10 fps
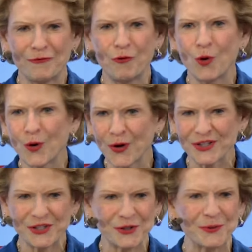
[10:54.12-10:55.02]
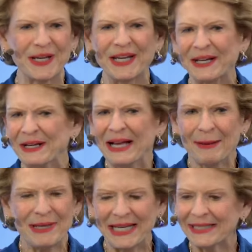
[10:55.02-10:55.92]
forestry.
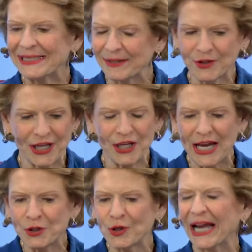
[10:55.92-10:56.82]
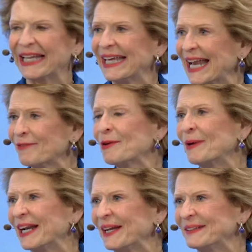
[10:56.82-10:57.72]
I mean, and you got to get everybody.